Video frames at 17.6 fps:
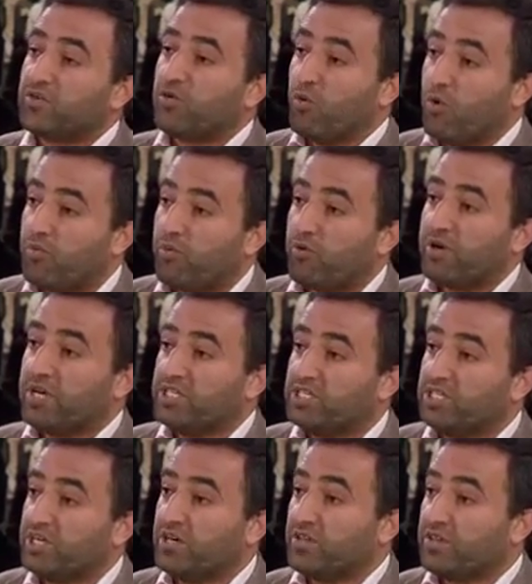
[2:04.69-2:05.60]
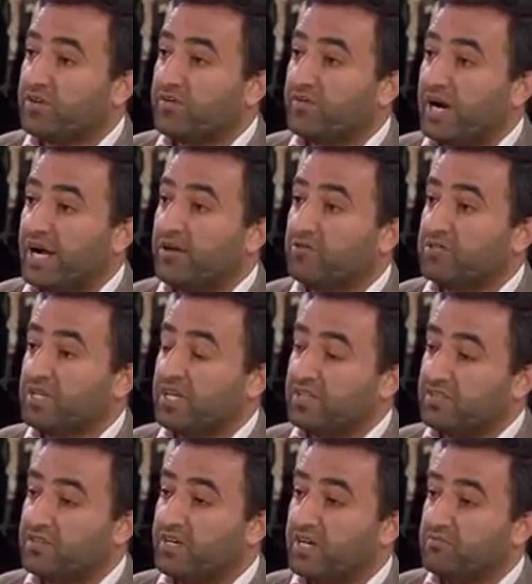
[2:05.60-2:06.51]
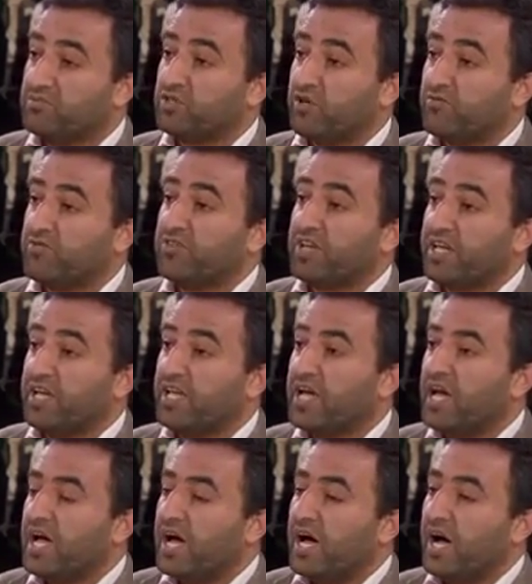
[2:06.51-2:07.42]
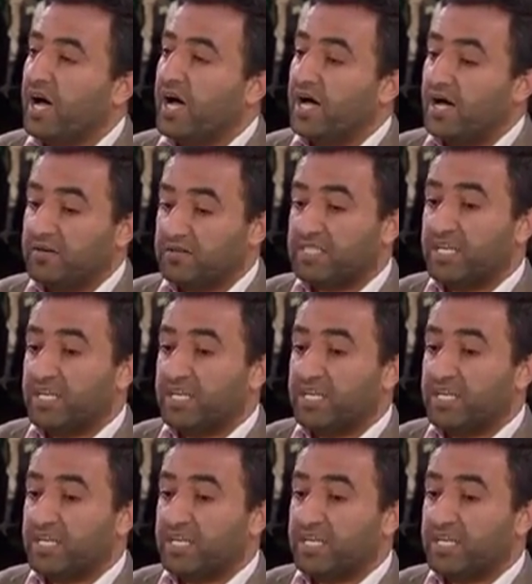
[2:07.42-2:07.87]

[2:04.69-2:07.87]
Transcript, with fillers: cooperation on the ground in terms of the uh,